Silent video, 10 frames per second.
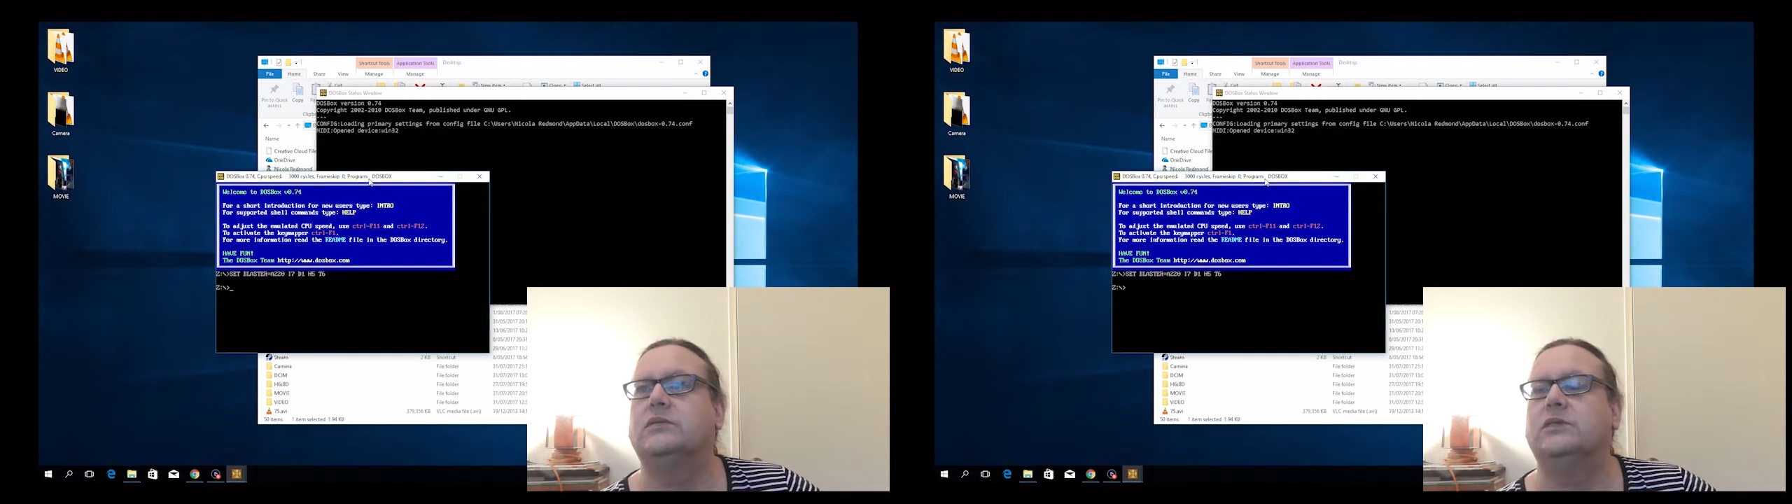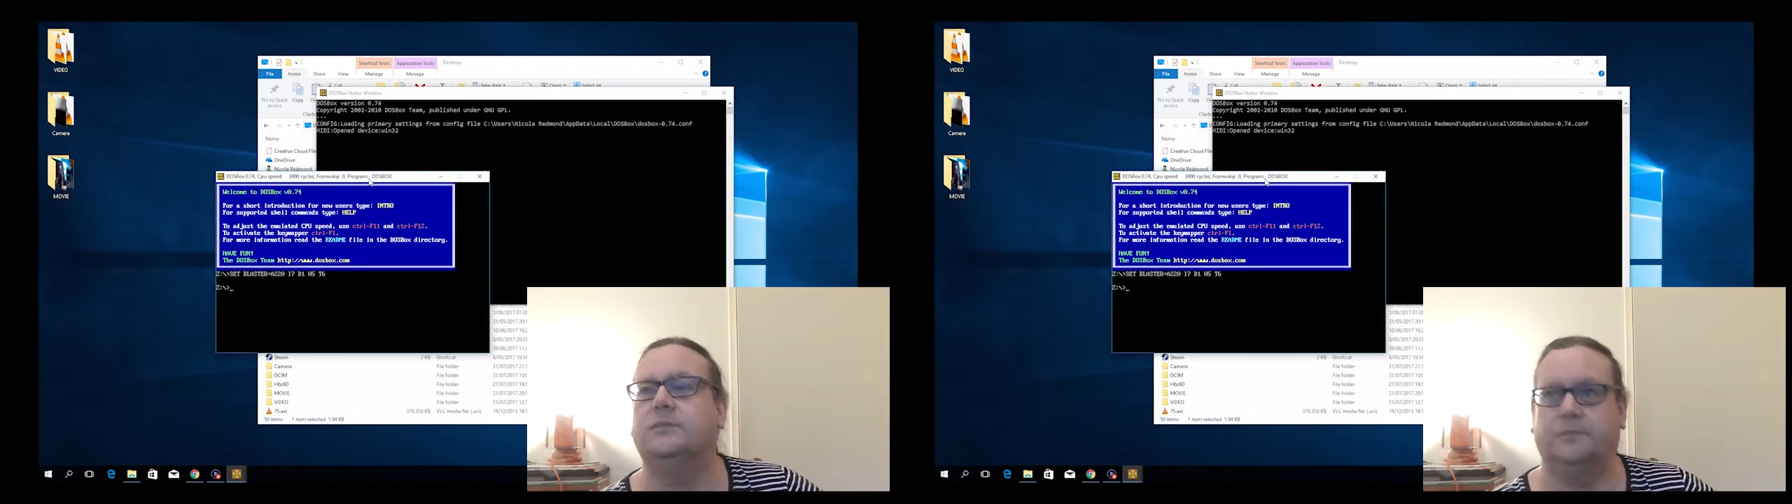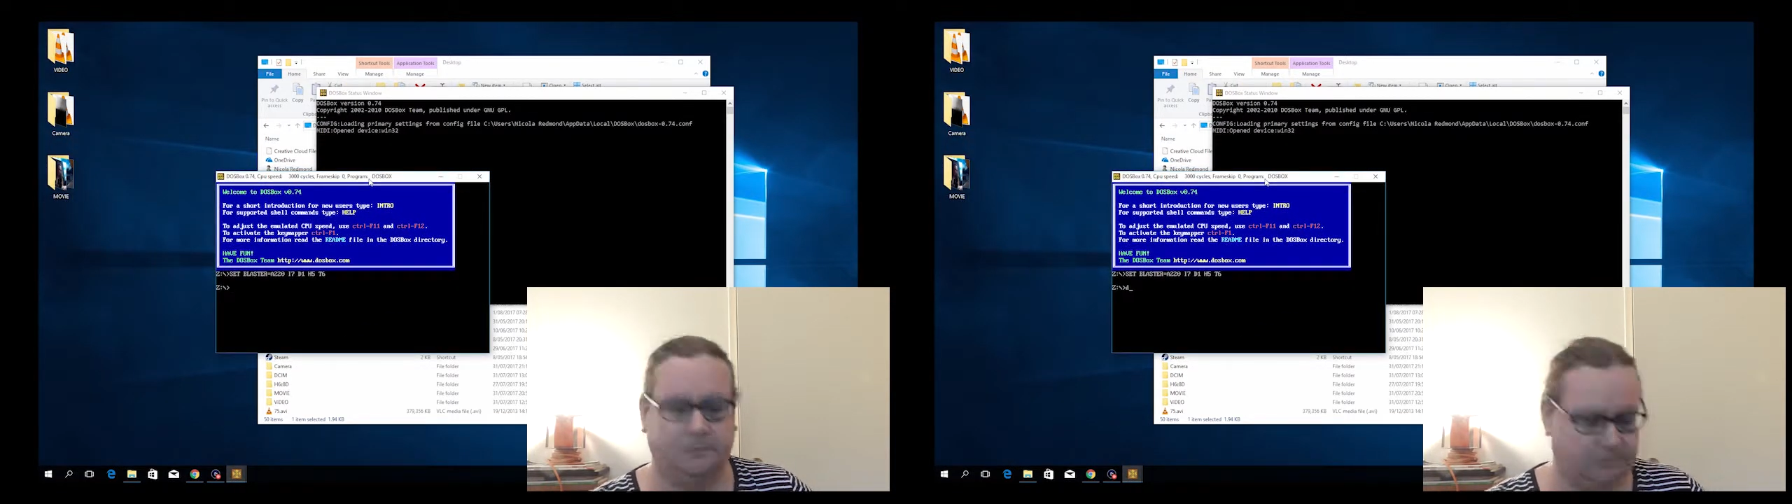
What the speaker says: Yep.